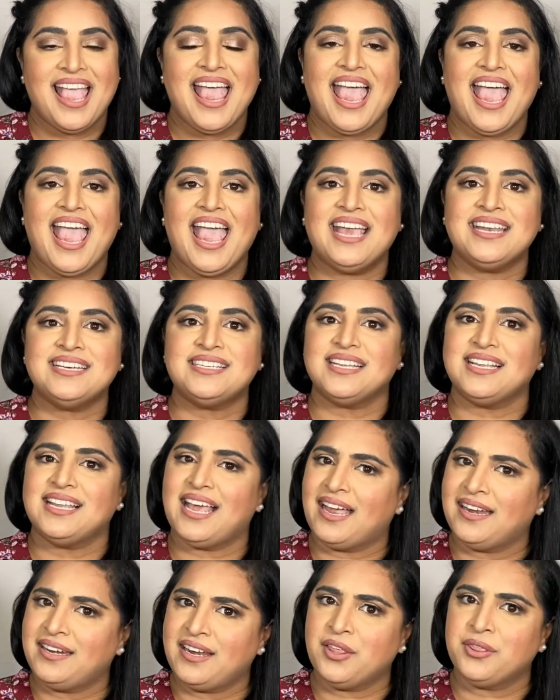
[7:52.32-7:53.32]
And
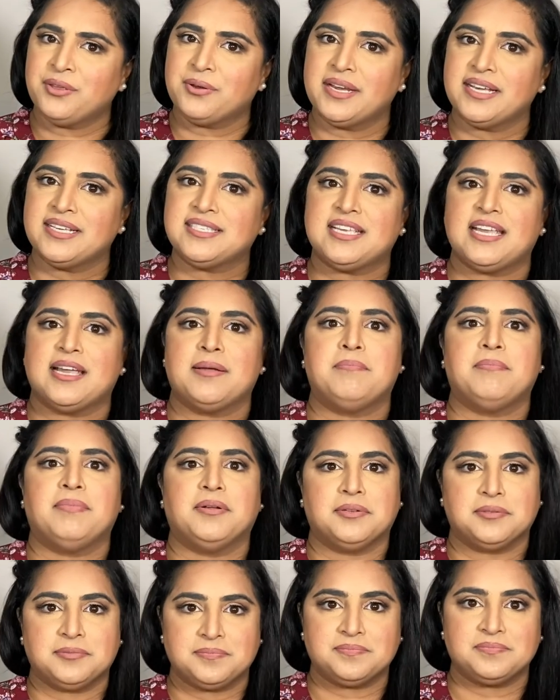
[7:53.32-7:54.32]
another
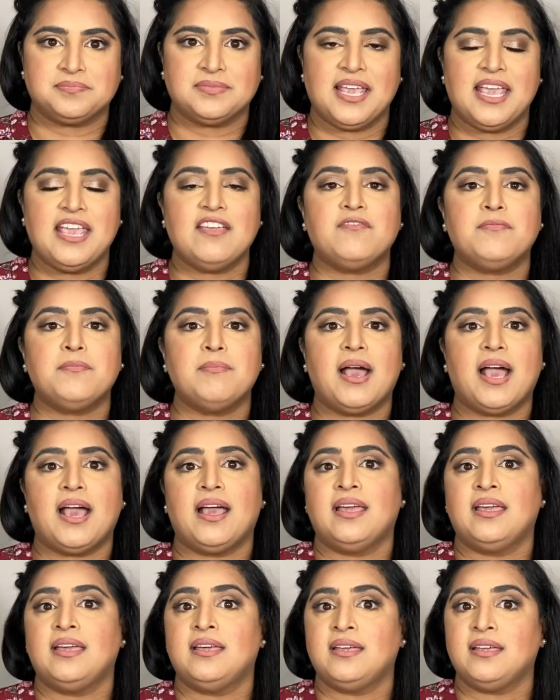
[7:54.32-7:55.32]
example, if
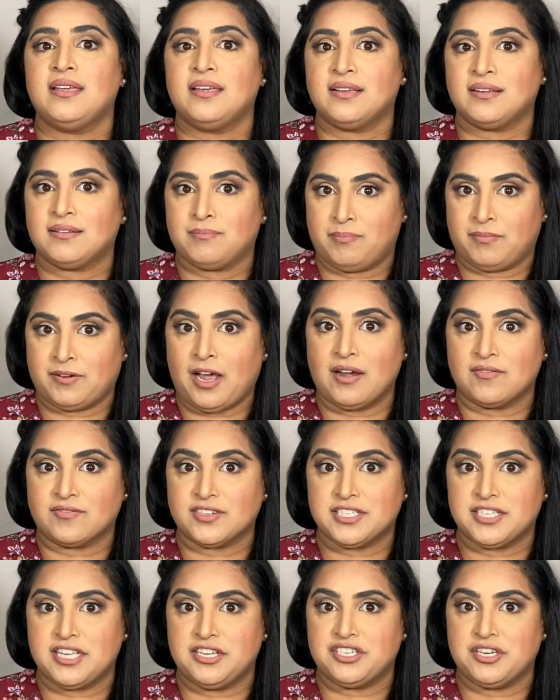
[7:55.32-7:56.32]
my
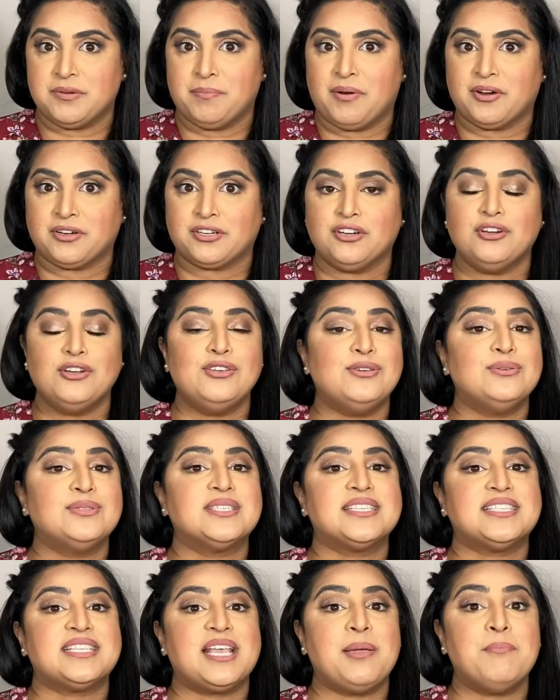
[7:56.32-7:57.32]
conversation partner
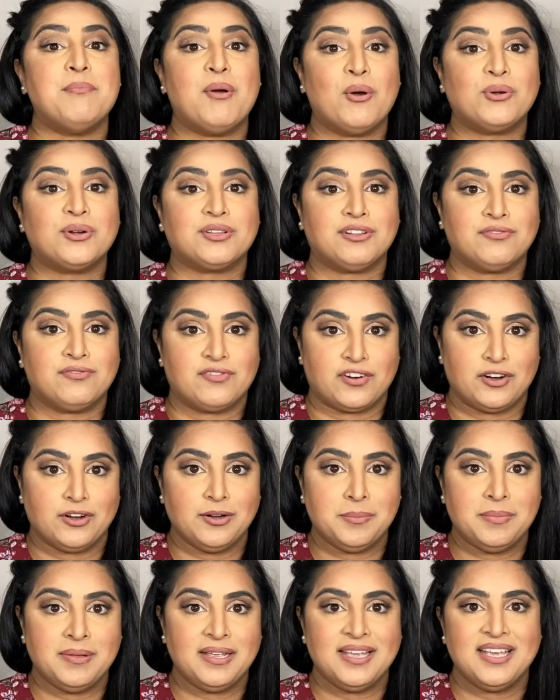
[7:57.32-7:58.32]
uses a modal
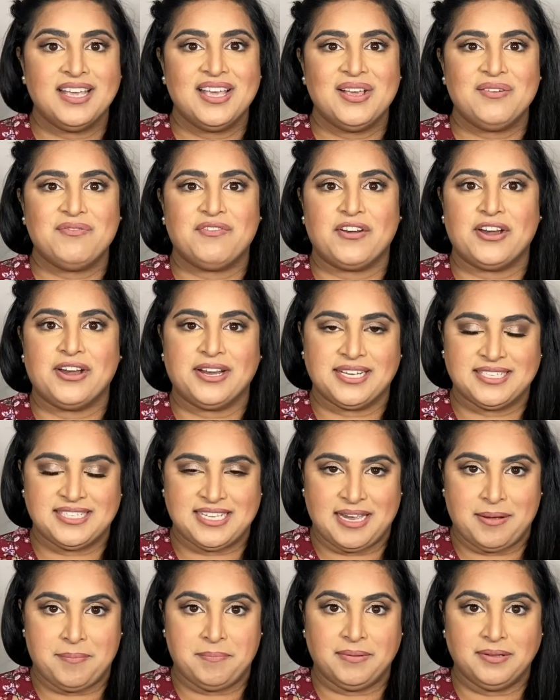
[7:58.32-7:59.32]
verb, for
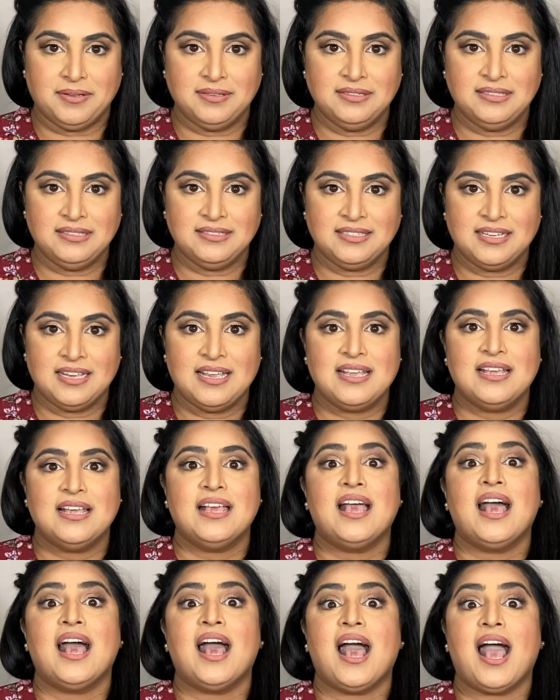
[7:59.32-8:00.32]
example,
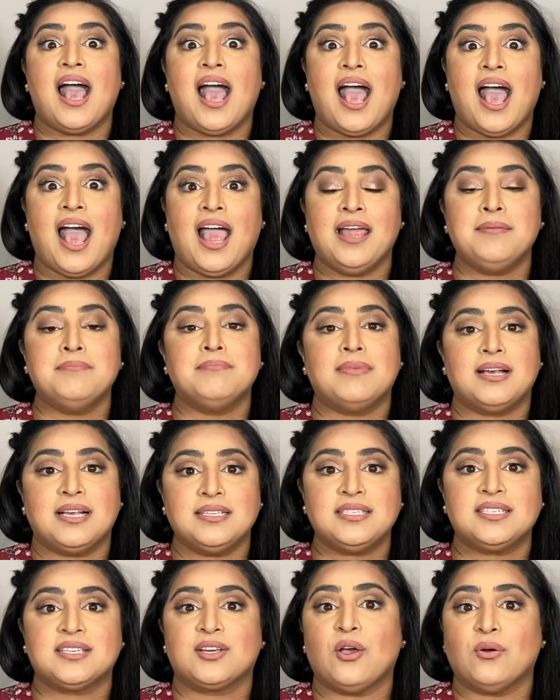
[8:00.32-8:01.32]
I
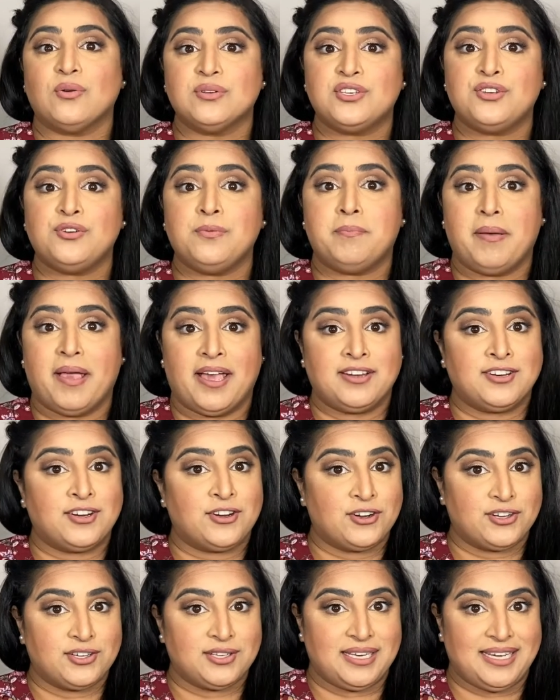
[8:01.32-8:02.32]
must go to bed
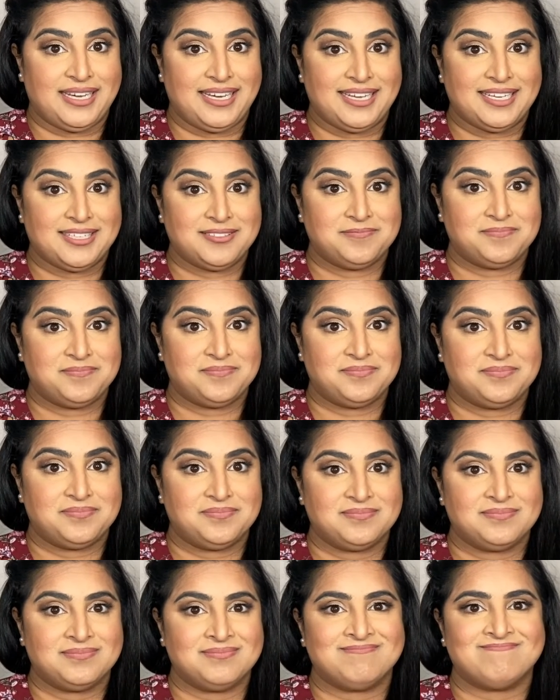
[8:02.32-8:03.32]
early,
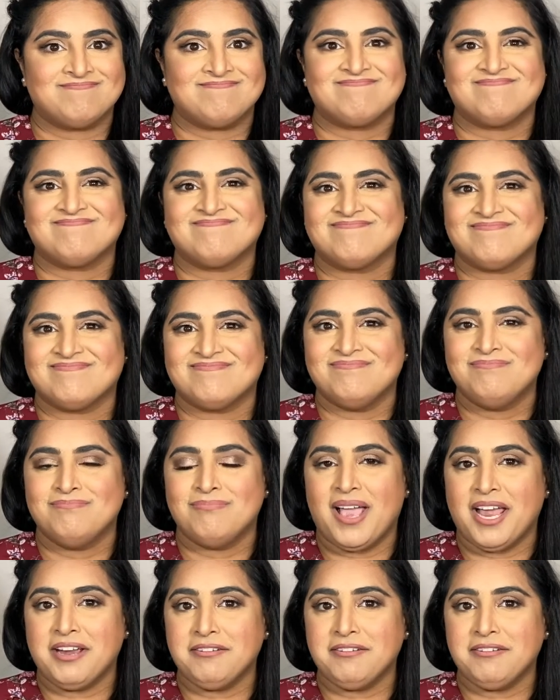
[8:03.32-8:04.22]
my